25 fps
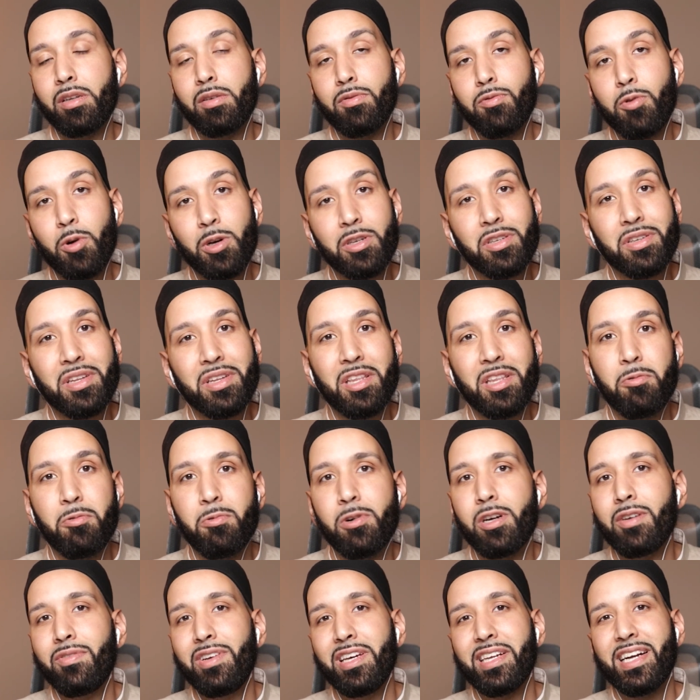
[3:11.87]
Unfortunately, the
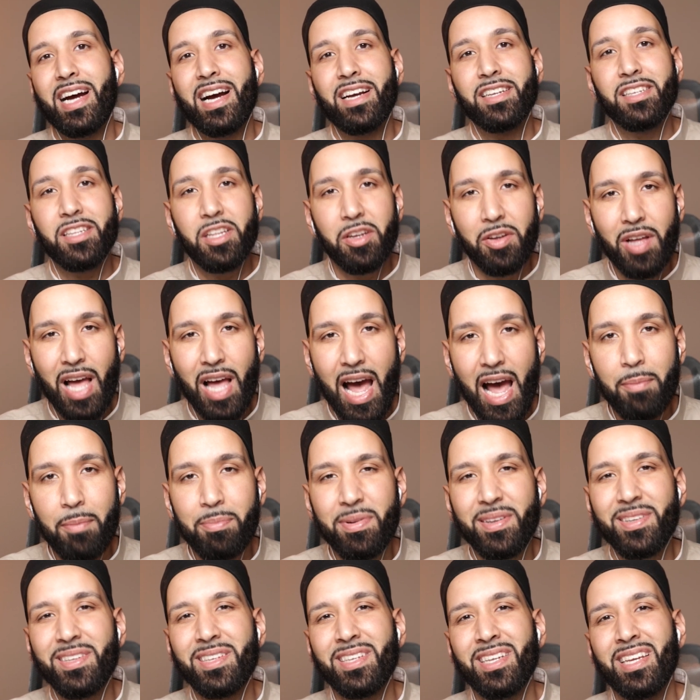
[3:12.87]
war of Iraq still
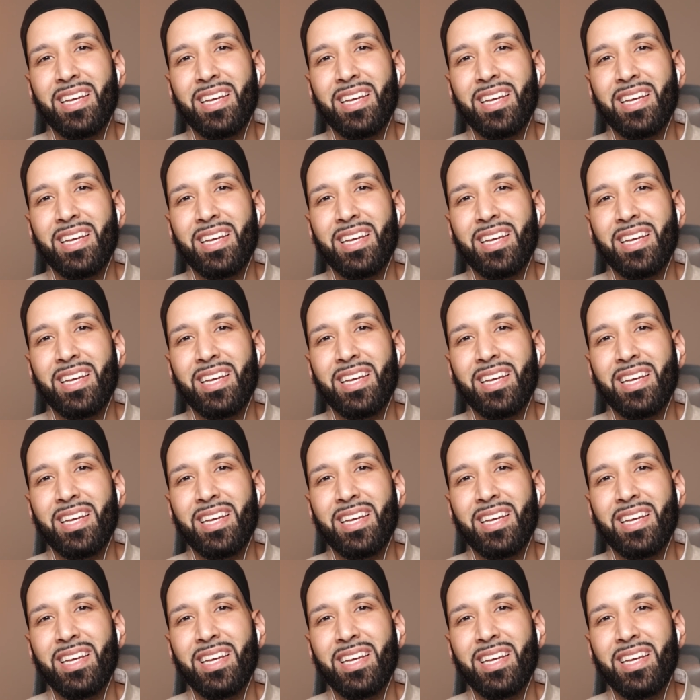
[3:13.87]
happened.